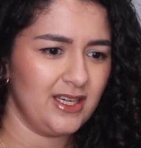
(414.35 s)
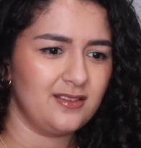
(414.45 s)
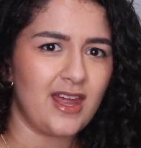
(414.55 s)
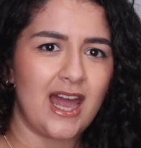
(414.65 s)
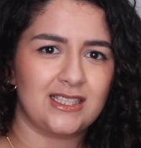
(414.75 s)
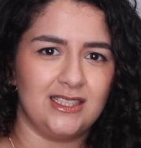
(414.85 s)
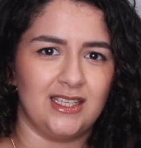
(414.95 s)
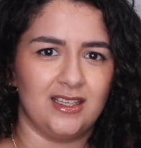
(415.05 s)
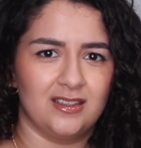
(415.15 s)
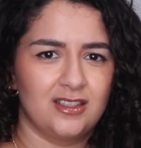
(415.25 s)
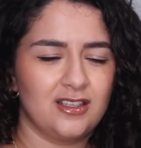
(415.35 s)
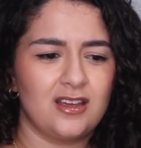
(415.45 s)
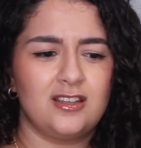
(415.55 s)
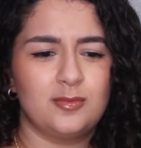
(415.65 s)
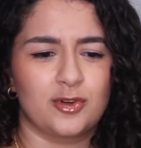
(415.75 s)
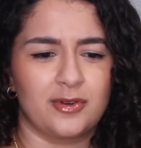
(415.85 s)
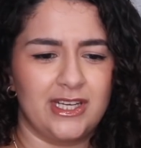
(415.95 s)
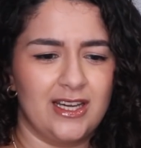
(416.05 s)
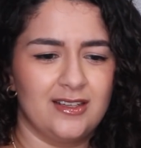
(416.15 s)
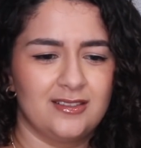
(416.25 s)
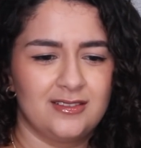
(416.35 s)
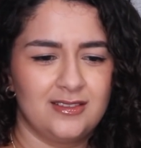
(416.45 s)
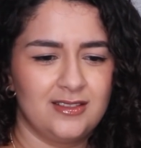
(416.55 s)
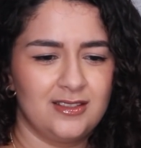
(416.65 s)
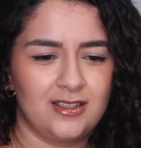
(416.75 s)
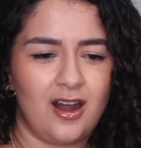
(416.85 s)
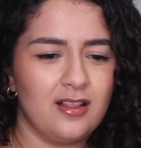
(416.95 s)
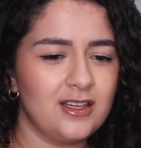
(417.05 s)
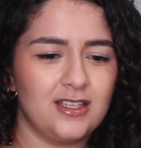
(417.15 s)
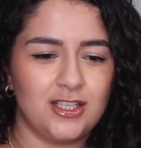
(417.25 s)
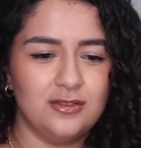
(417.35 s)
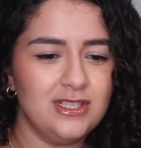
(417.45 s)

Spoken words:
Exactly. Good on you, Marina. Colin, you